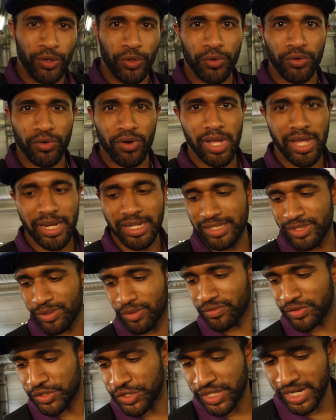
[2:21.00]
Righty, so
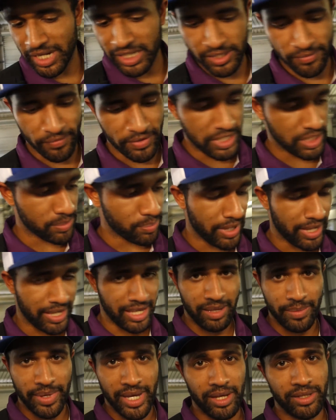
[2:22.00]
I've just finished my
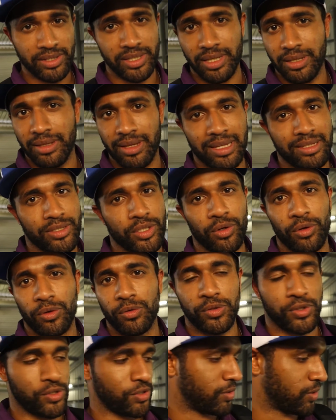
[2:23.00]
emails and it
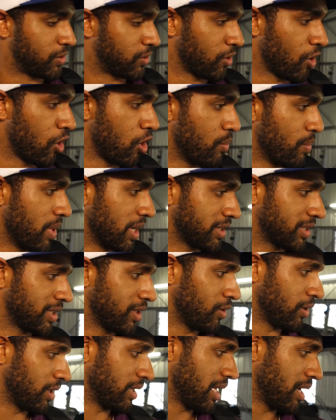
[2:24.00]
took so much
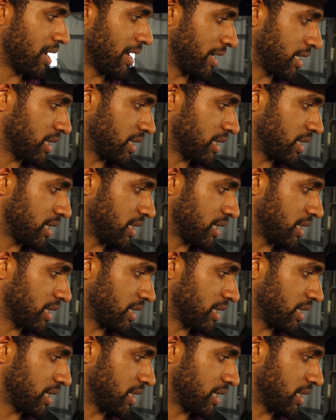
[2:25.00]
longer than I